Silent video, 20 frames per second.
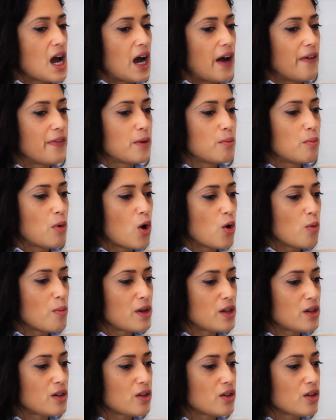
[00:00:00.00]
And the
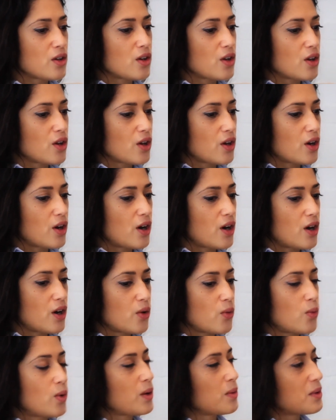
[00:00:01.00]
moment
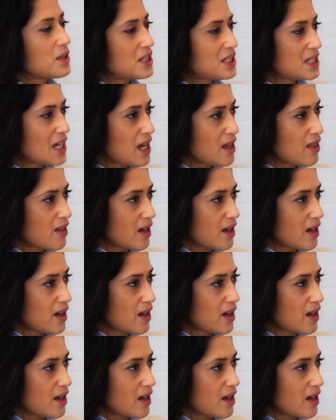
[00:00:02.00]
we would say